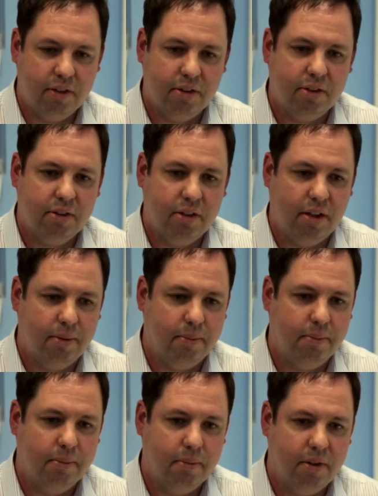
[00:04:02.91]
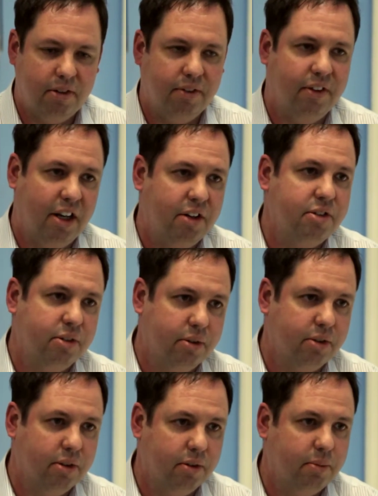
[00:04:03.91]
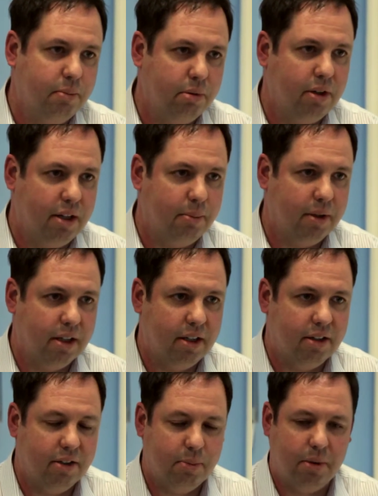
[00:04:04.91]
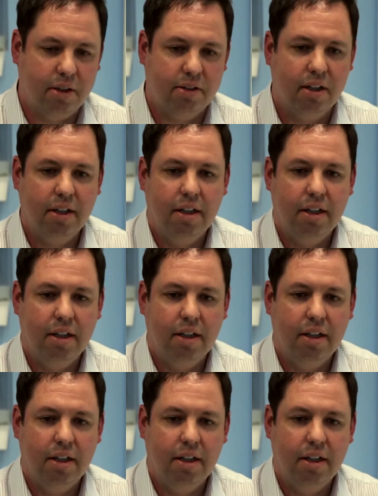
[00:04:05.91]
is the financial sort of brain behind this place.